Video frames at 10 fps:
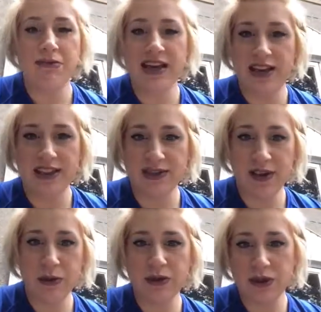He is
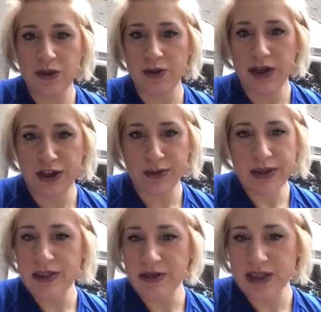verbal, so we're not going to
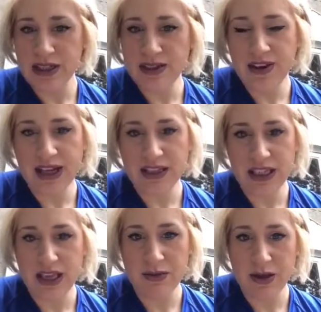be using a device
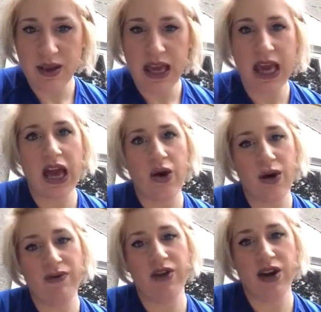to communicate.
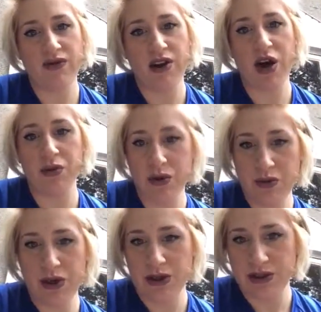However, Nava would
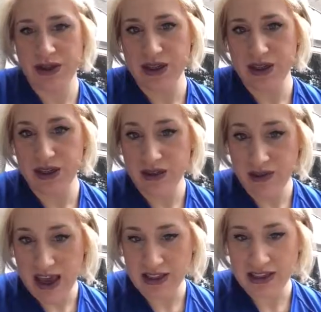be using a
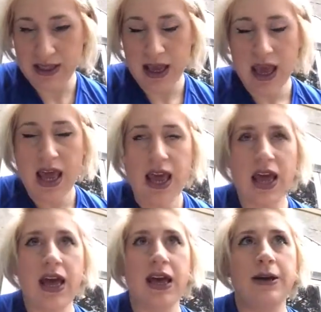device.
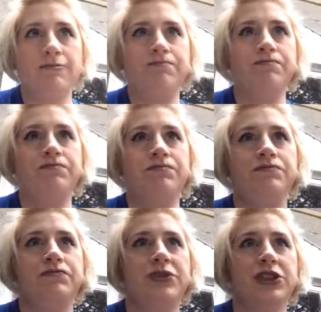Um,
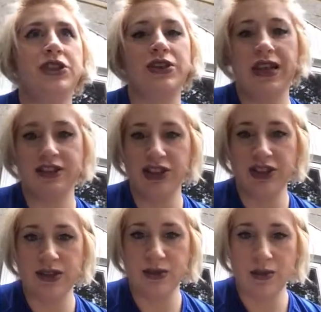so that's
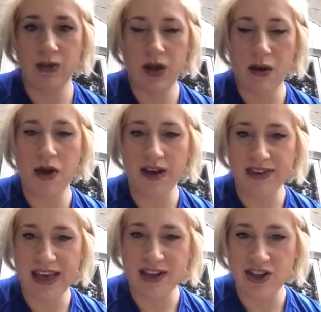just a
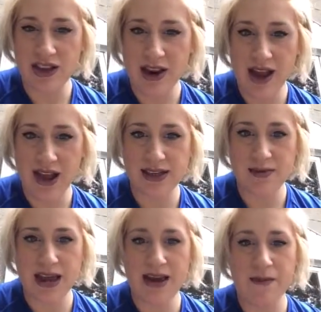modification that I had to
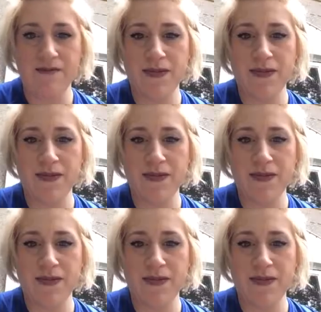make.